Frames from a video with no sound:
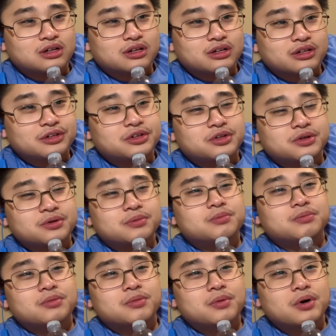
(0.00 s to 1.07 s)
You know,
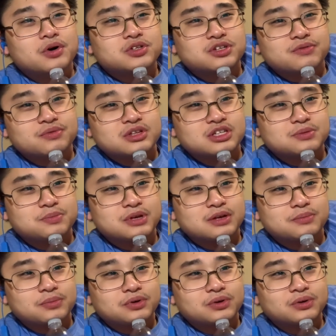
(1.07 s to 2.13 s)
most of these
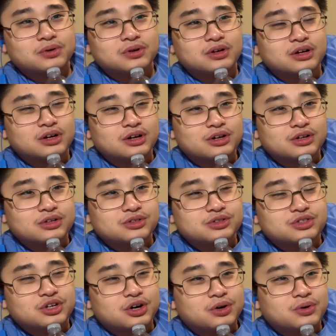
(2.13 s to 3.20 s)
people
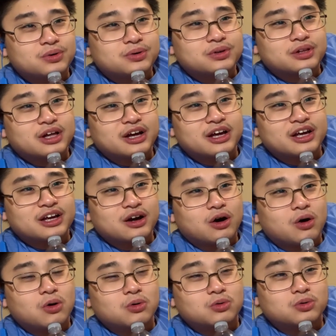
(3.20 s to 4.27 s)
don't like,
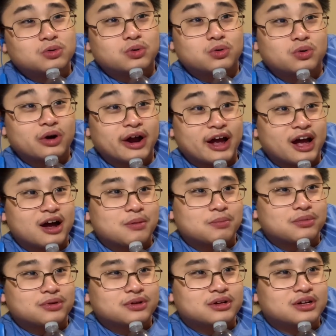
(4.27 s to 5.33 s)
oh crap,
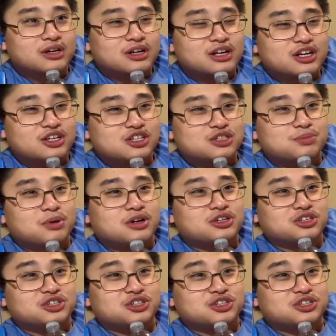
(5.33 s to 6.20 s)
just punch a